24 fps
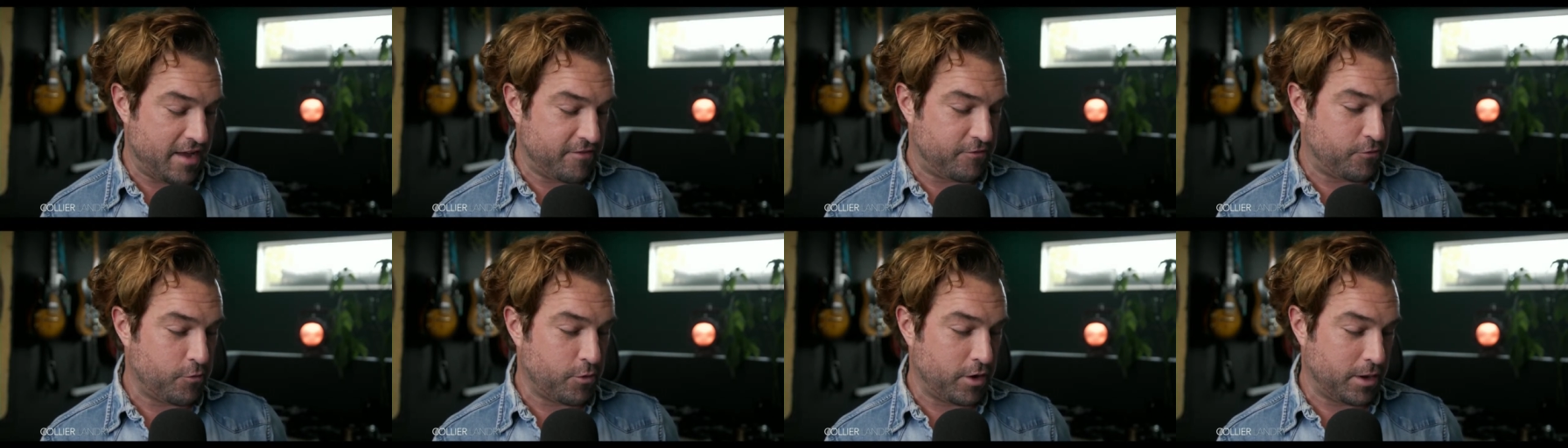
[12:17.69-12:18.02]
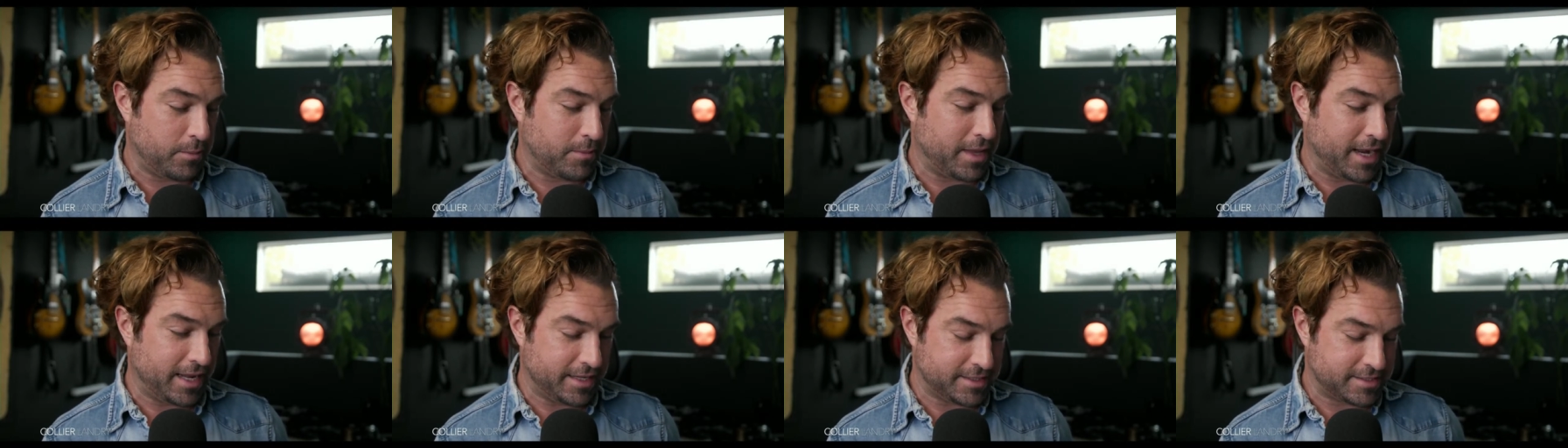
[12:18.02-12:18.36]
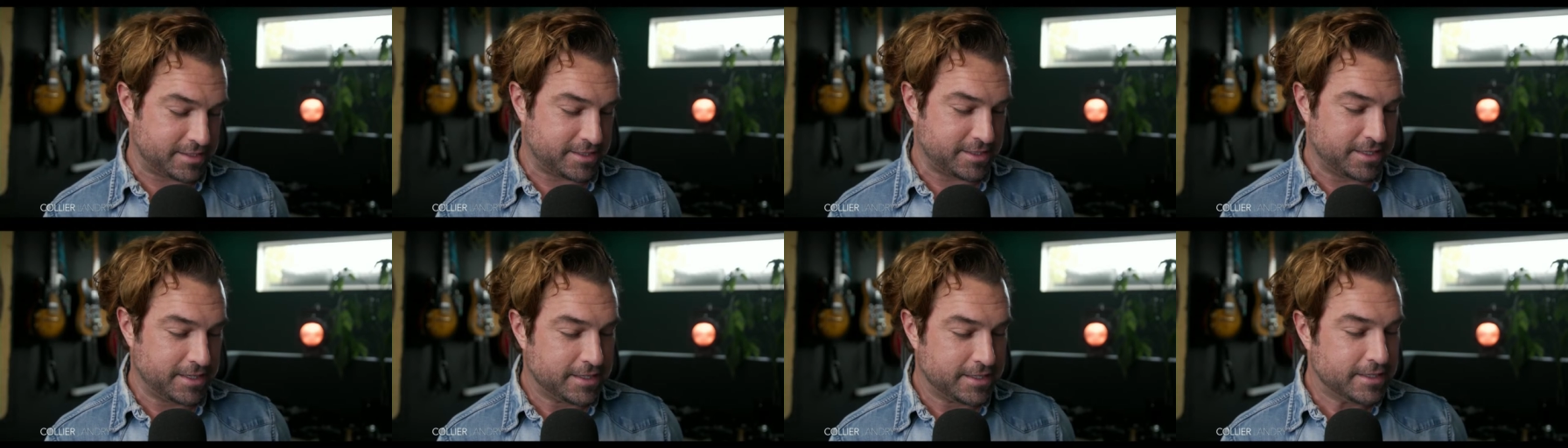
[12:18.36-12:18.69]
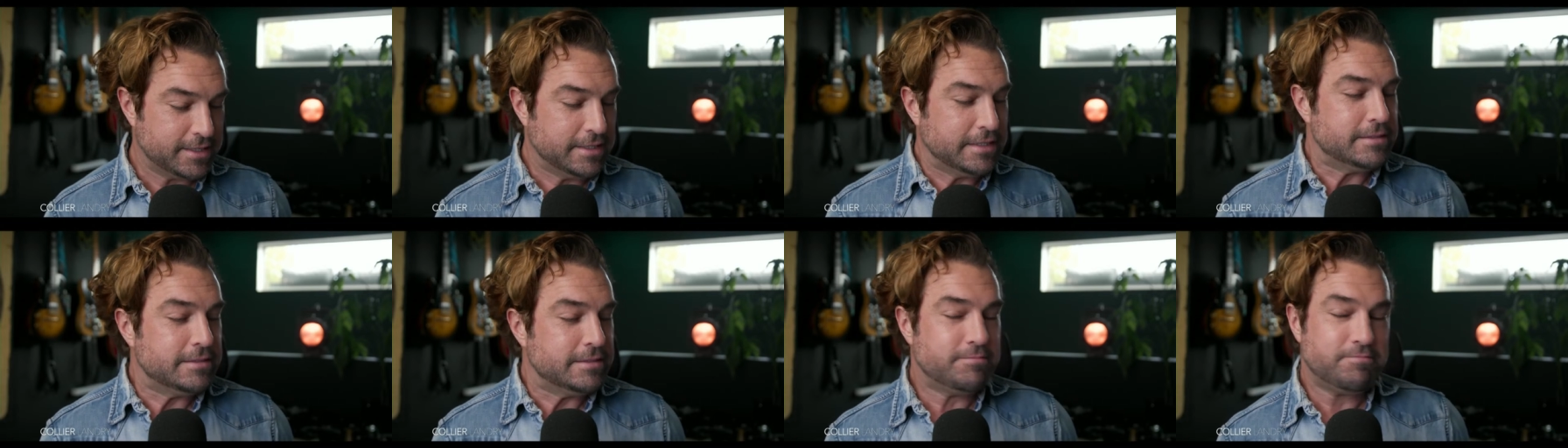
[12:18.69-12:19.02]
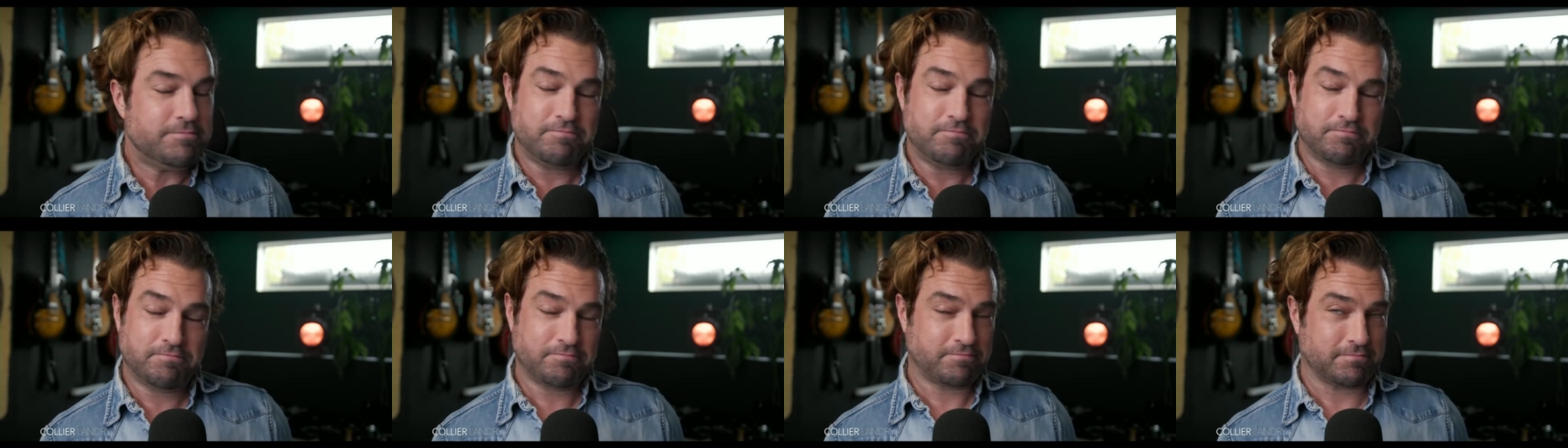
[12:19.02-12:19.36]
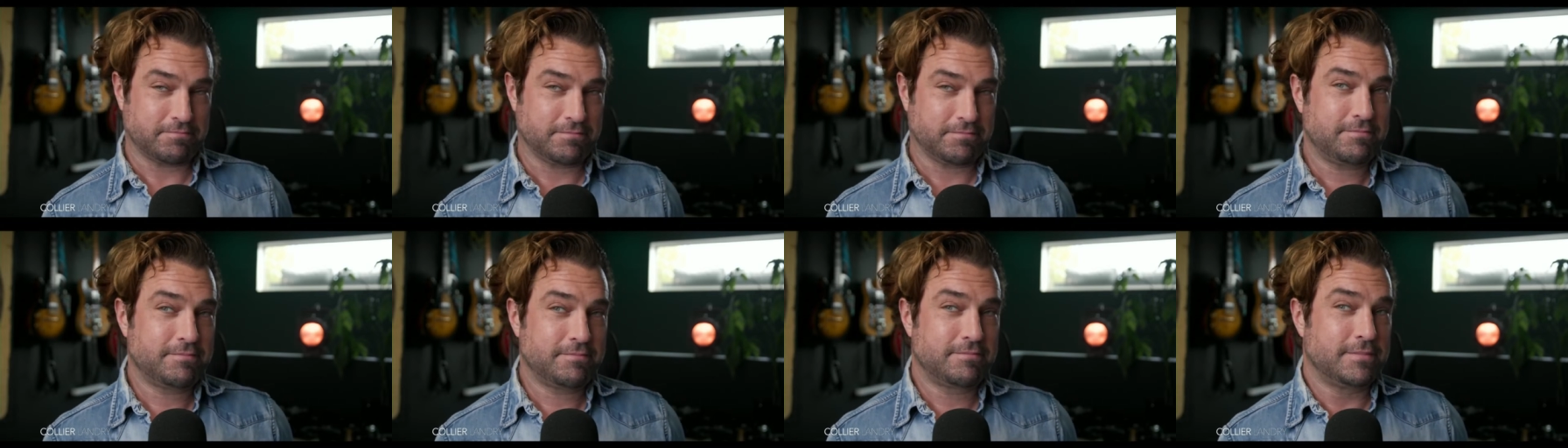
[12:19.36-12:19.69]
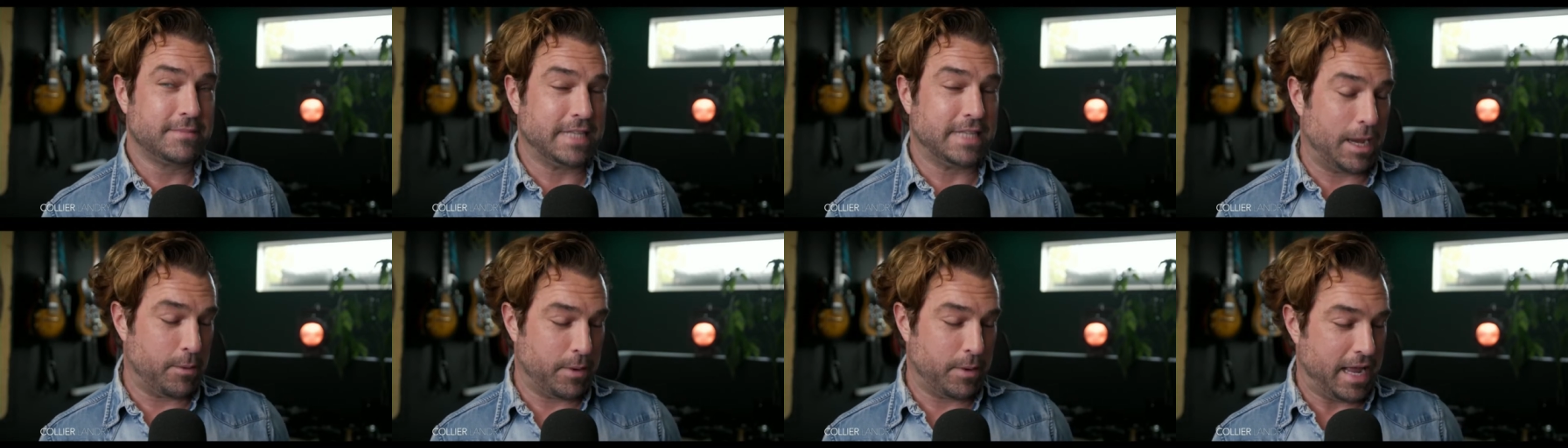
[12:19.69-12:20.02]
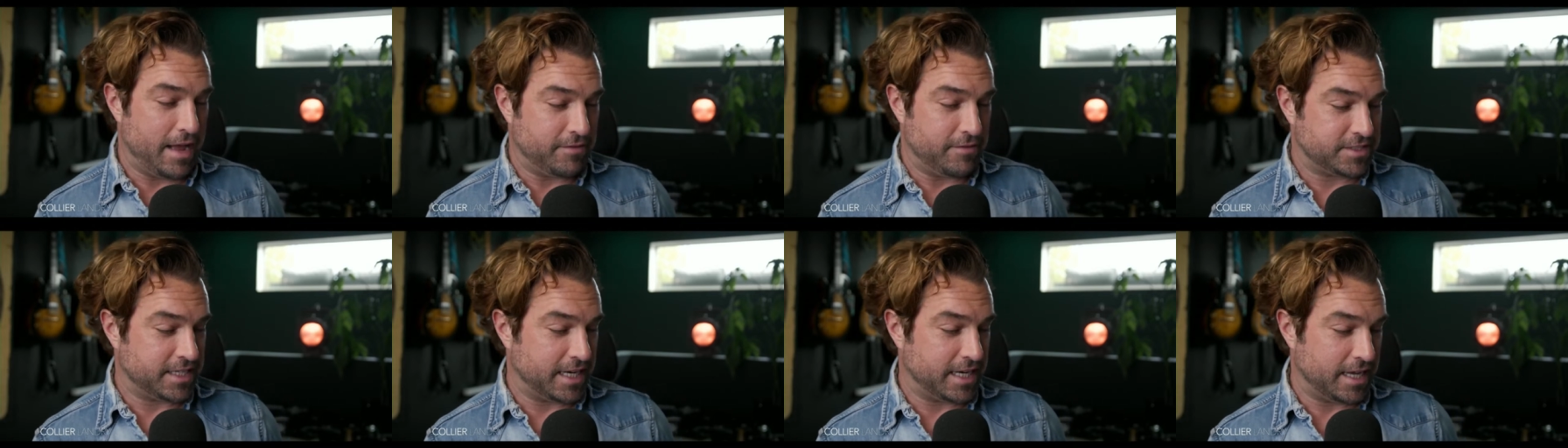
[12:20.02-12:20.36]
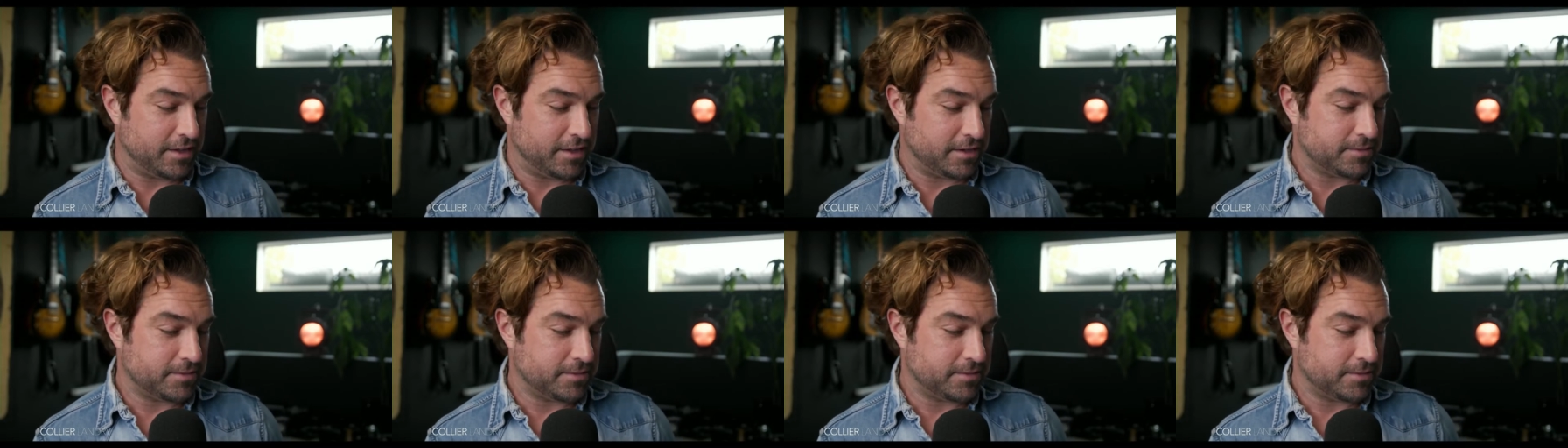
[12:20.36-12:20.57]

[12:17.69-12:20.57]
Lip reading: 40 minutes that we have together.